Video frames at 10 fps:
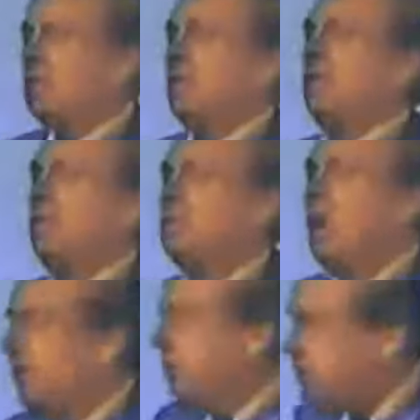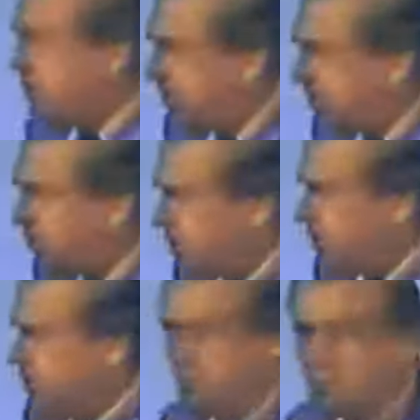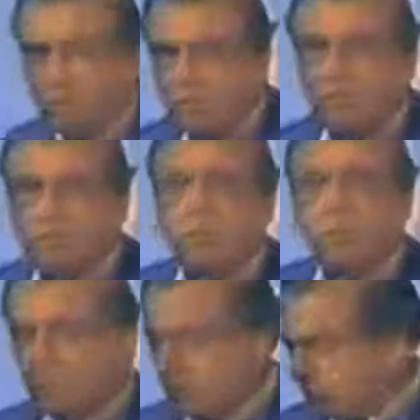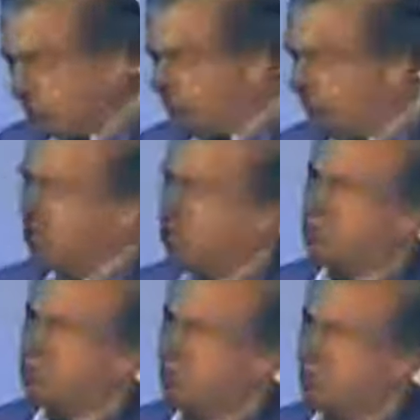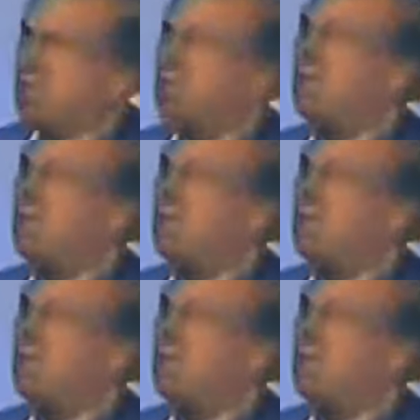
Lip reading: mining scheme such as the ones which were promoted by